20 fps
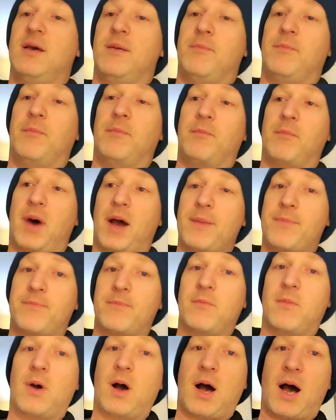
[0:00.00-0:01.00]
my
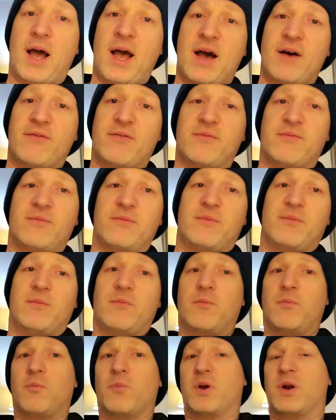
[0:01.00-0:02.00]
I have
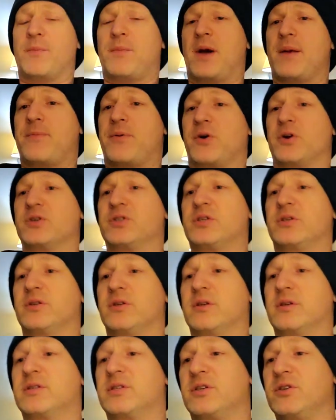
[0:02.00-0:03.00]
one of my person
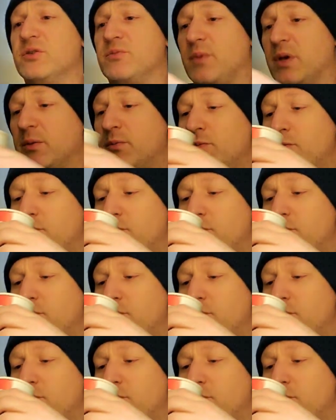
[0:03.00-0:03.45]
excuse me